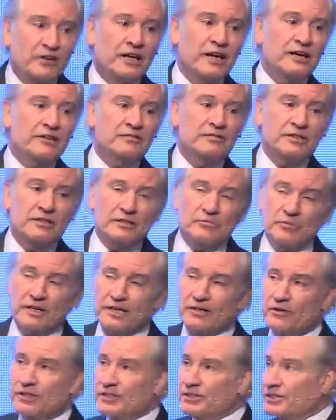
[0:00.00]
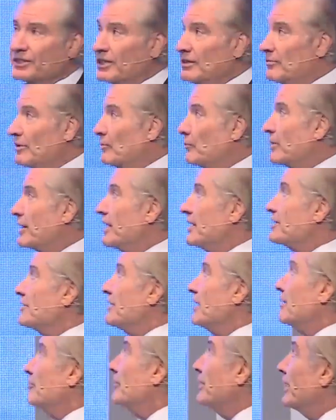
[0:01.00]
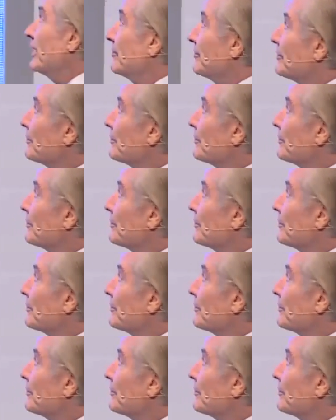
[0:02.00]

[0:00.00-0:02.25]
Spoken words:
lot of migrations coming up. We've got to stop that.